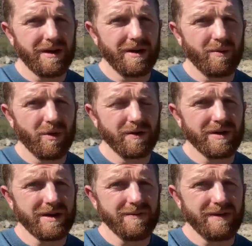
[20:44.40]
one of
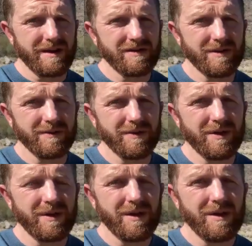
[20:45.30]
the invasive
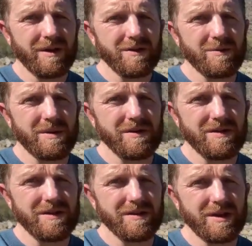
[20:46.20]

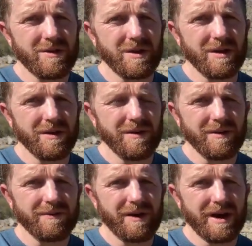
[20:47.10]
species that you can
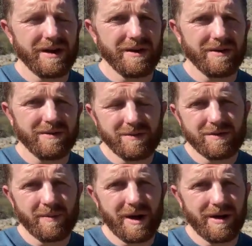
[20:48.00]
find in
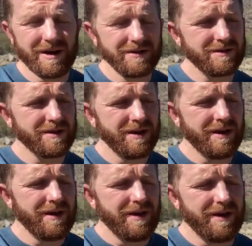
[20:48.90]
some areas.
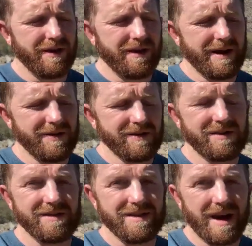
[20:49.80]
And this
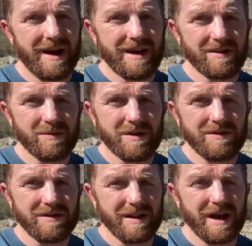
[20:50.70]
is not a
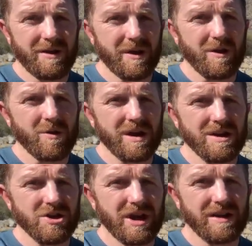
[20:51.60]
species that I think you can
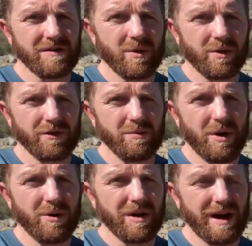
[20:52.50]
ingest or
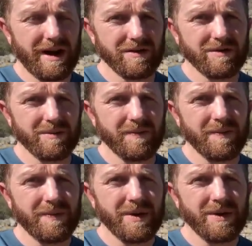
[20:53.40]
smoke. It has some
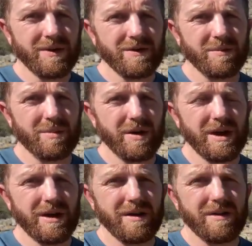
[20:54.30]

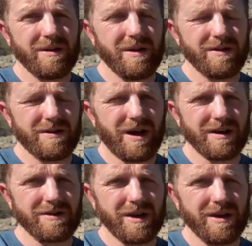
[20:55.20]
pretty
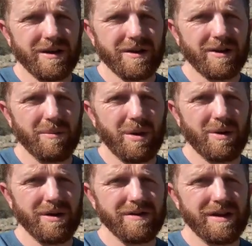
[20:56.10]
toxic
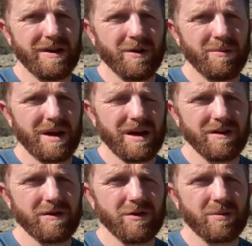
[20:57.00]
components that don't make it
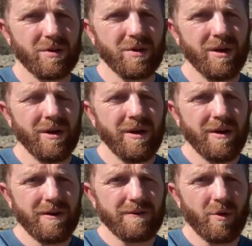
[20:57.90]
suitable
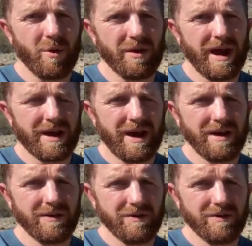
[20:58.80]
for that kind of